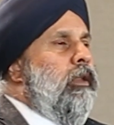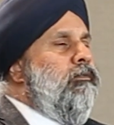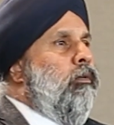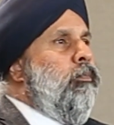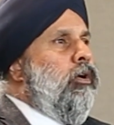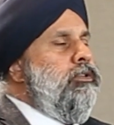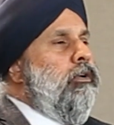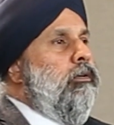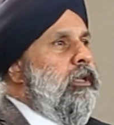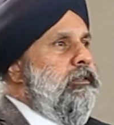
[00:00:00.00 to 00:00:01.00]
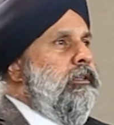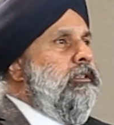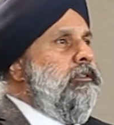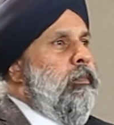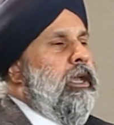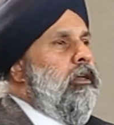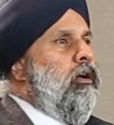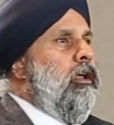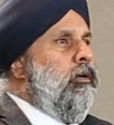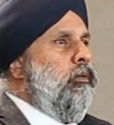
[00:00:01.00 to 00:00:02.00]
And for personal reasons, my
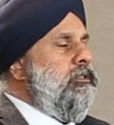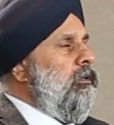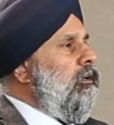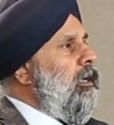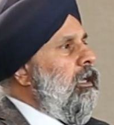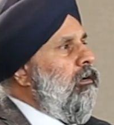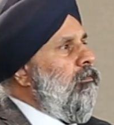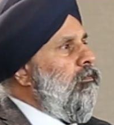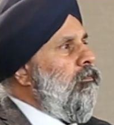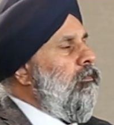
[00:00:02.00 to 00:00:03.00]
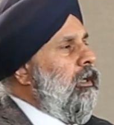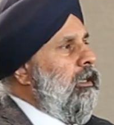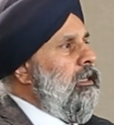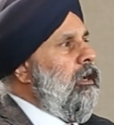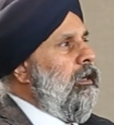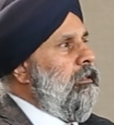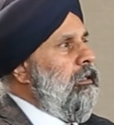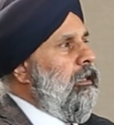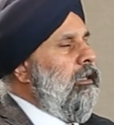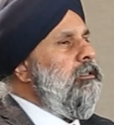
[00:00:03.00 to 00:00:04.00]
daughter was still kind of young at
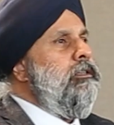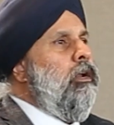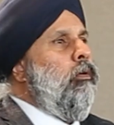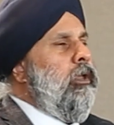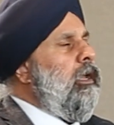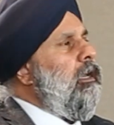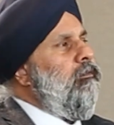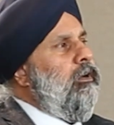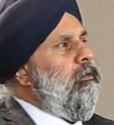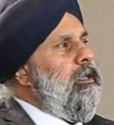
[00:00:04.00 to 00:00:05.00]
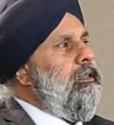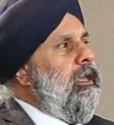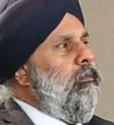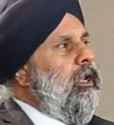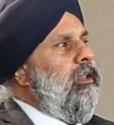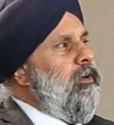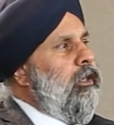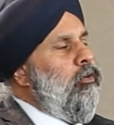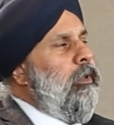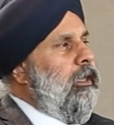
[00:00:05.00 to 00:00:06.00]
the age. We kind of agreed that, well, if
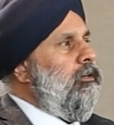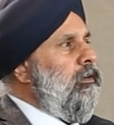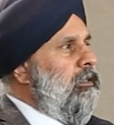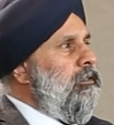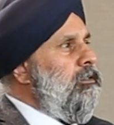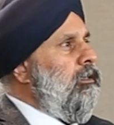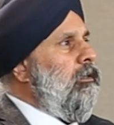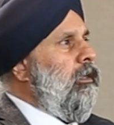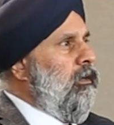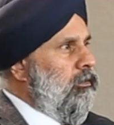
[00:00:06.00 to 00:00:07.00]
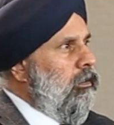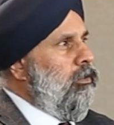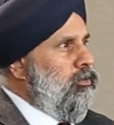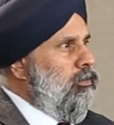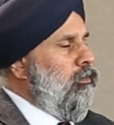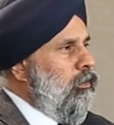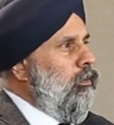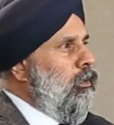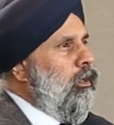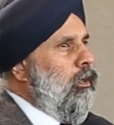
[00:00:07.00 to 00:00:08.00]
I do make a transition,
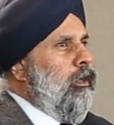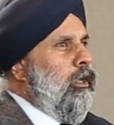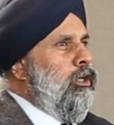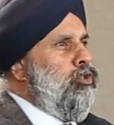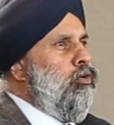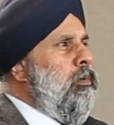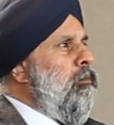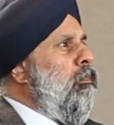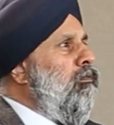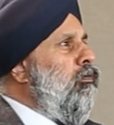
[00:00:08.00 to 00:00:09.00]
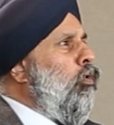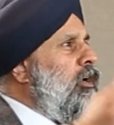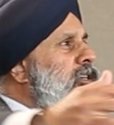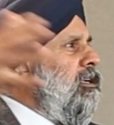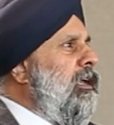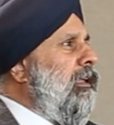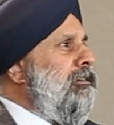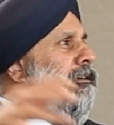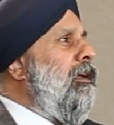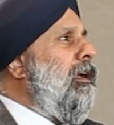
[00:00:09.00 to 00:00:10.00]
it should be before she
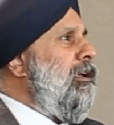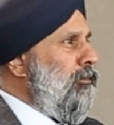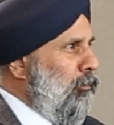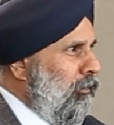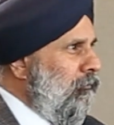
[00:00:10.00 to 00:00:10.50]
gets into high school.